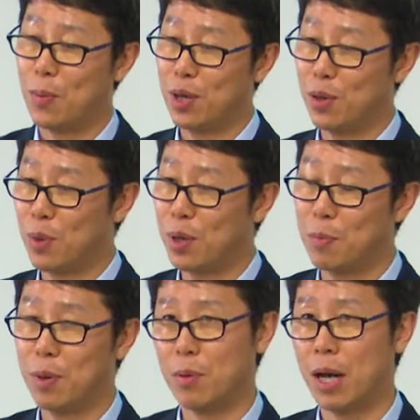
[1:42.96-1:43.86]
but,
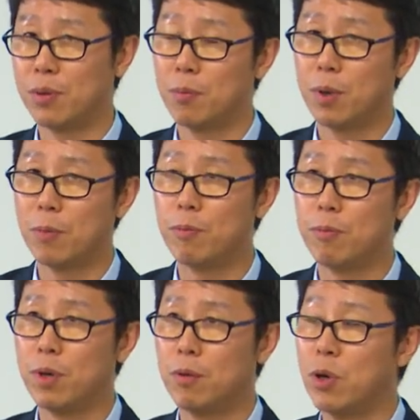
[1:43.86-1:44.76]
but, but, and
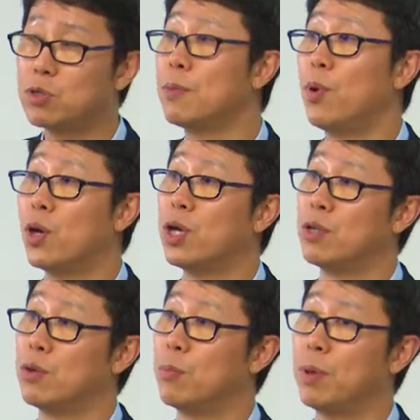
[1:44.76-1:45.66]
most
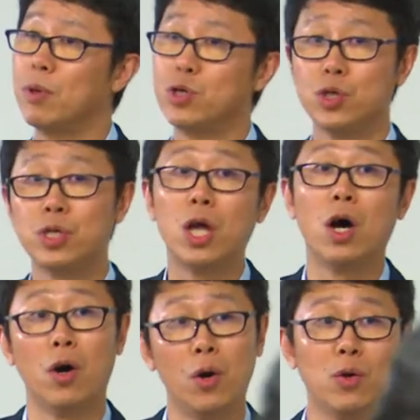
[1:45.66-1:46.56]
important, people should
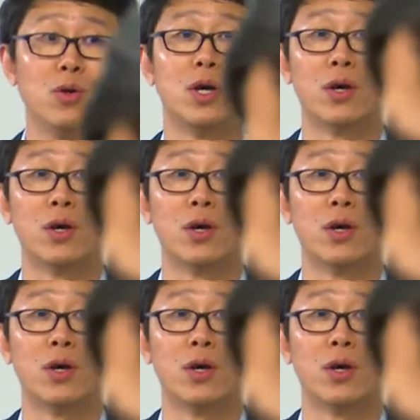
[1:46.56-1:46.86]
know,